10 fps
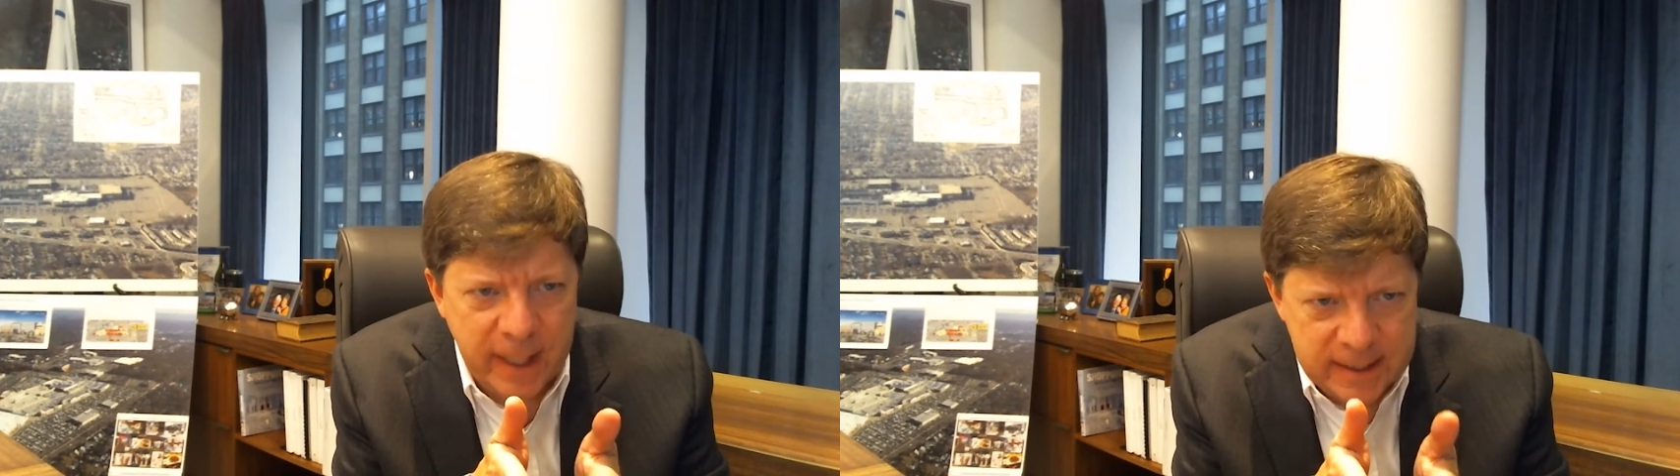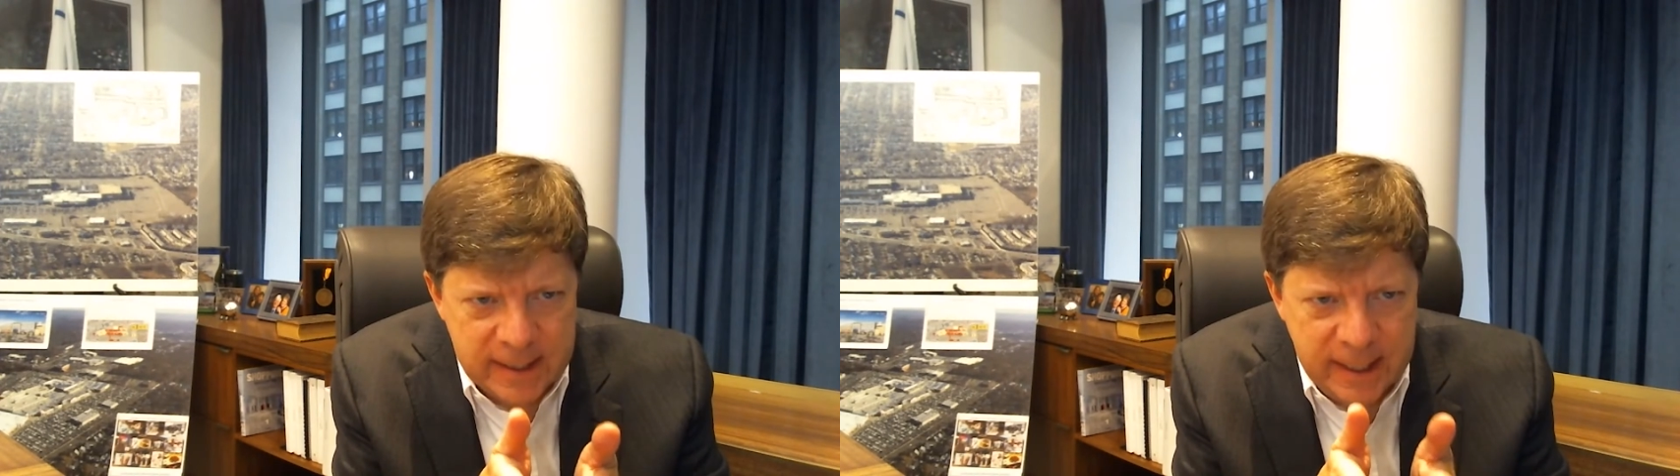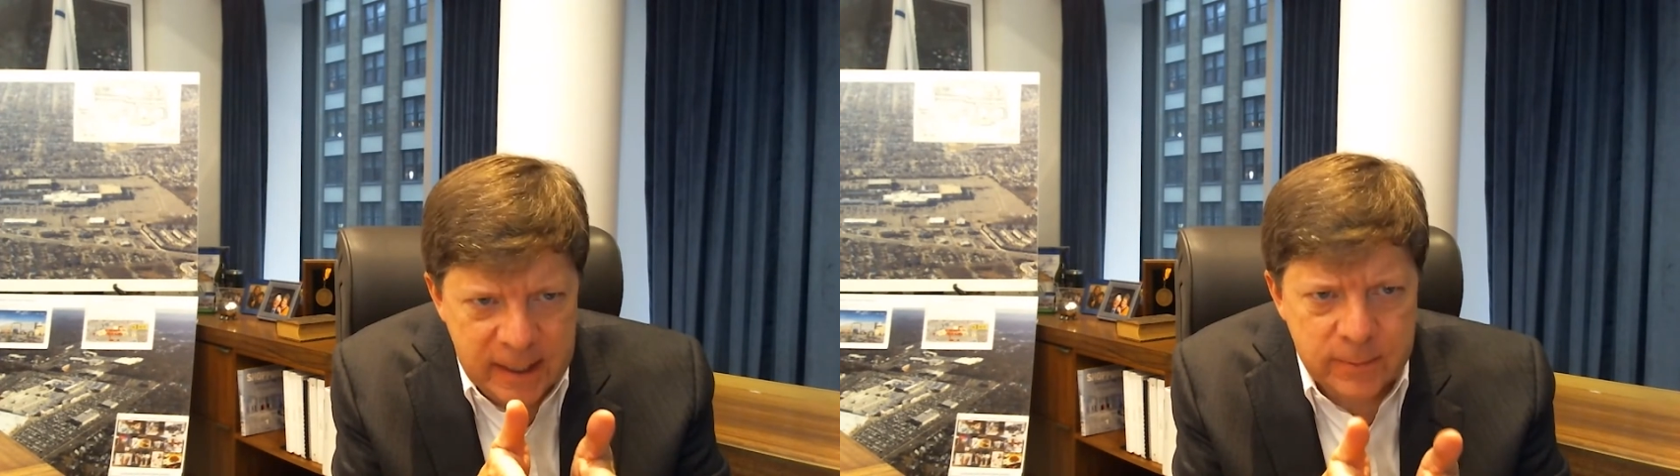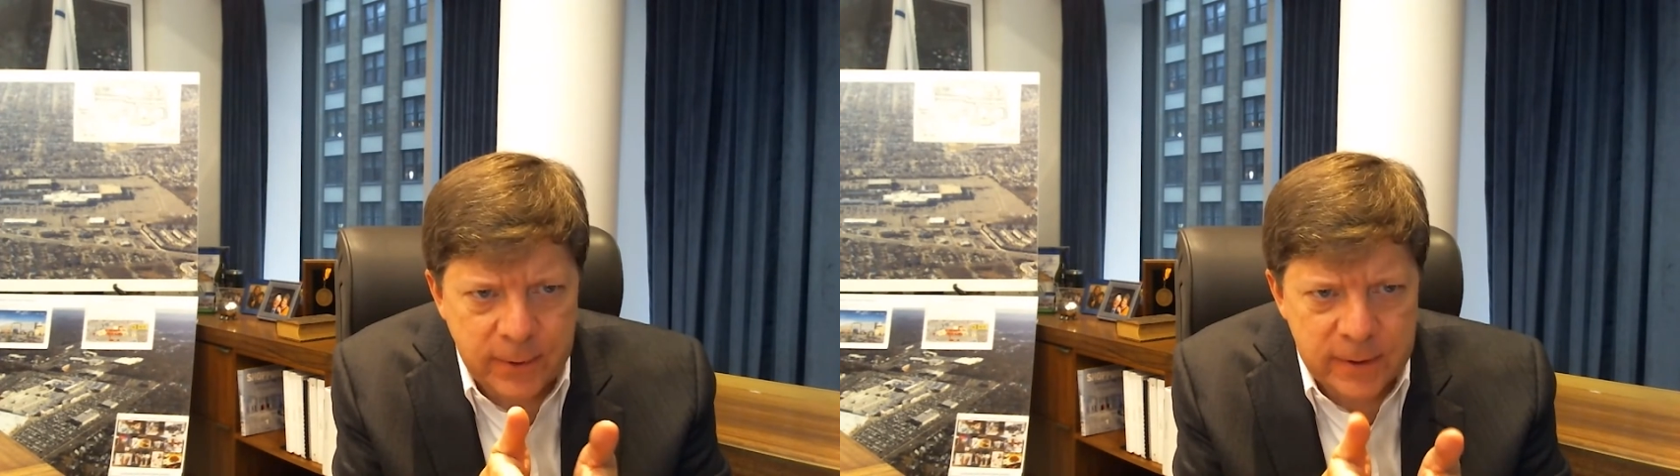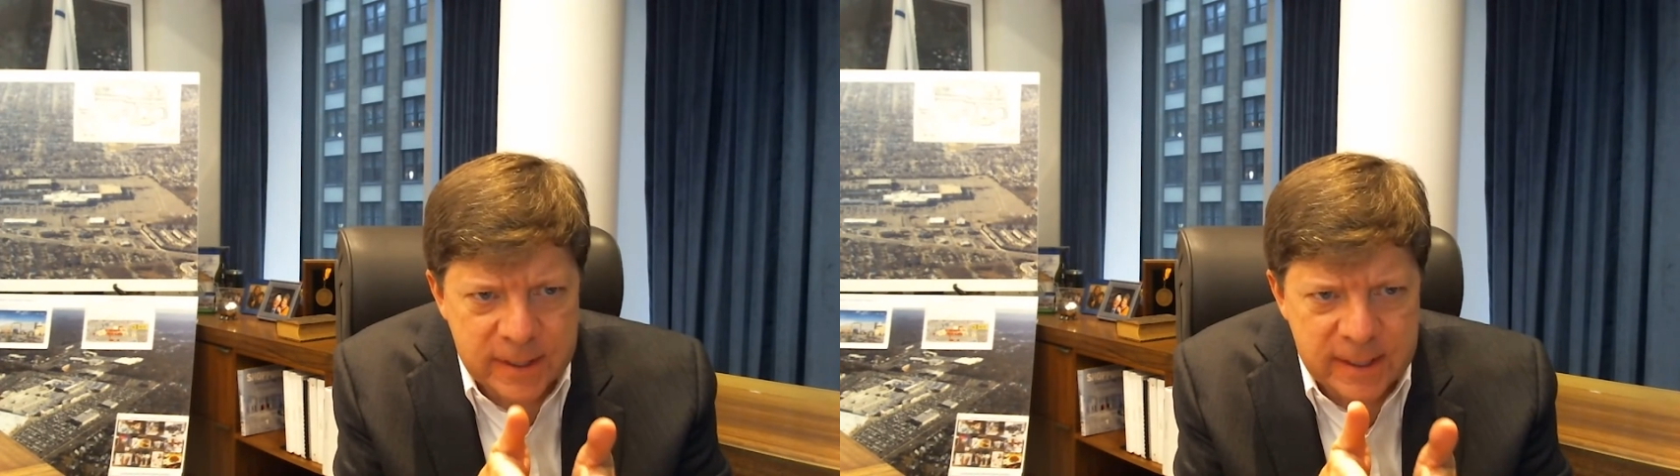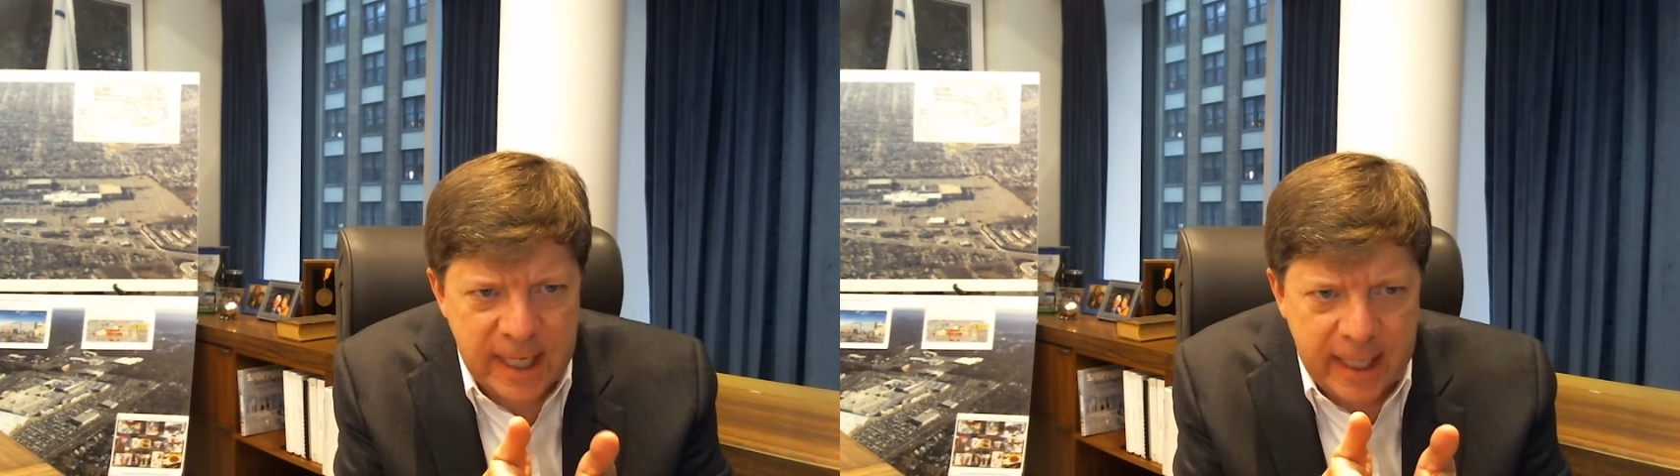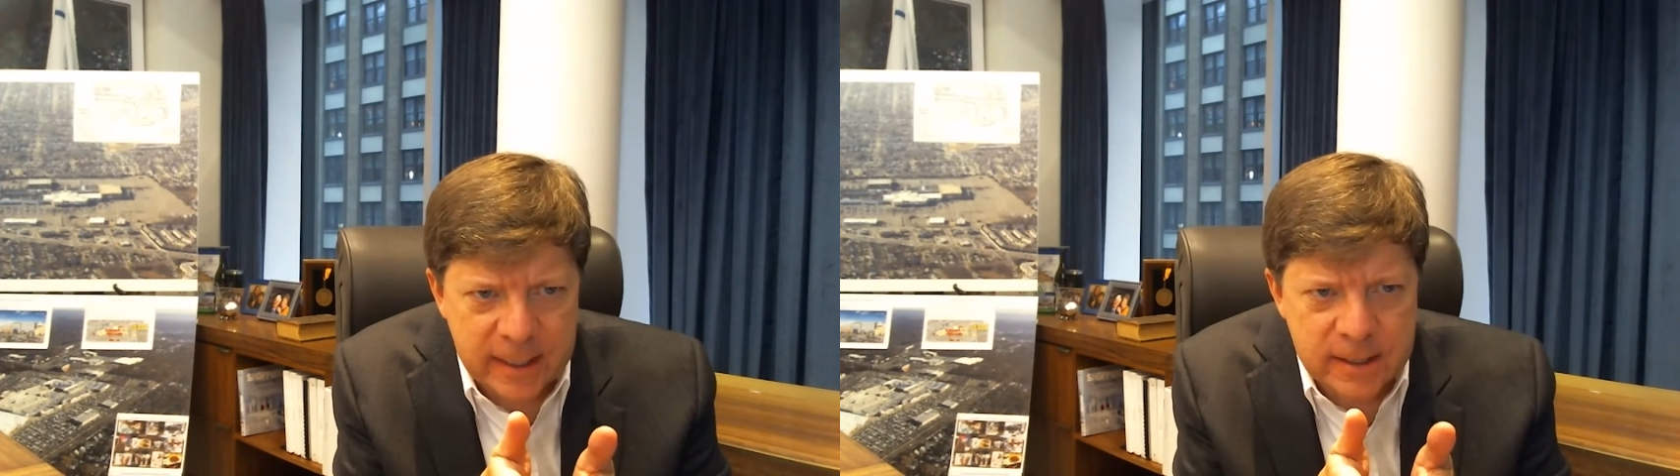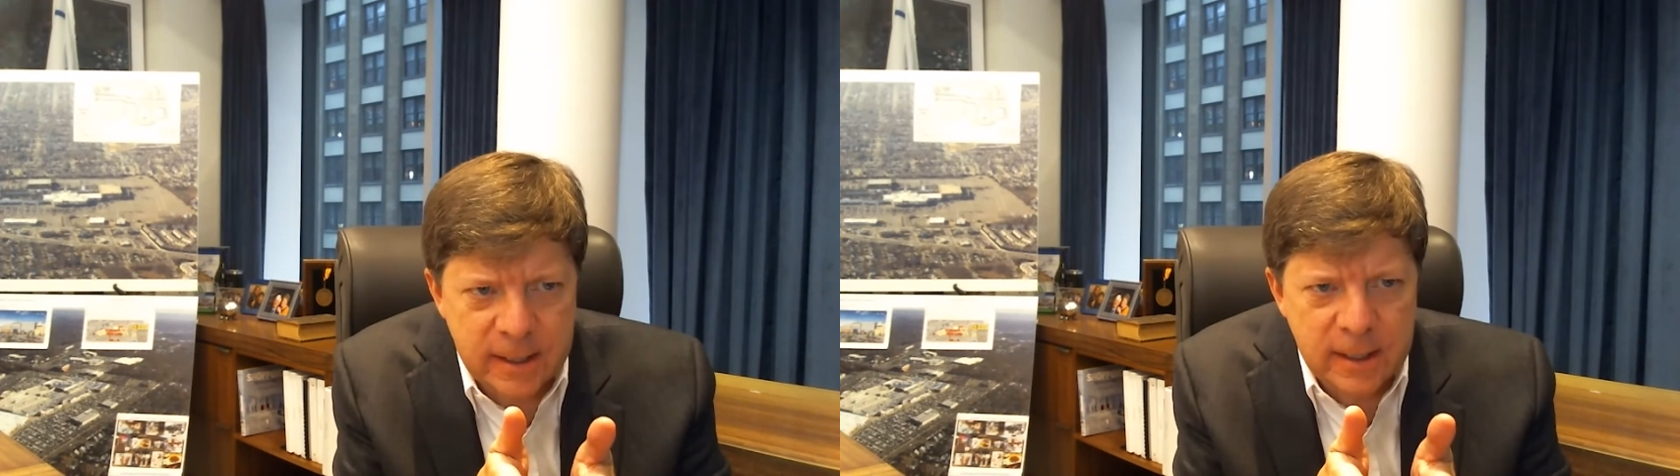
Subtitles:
by 10%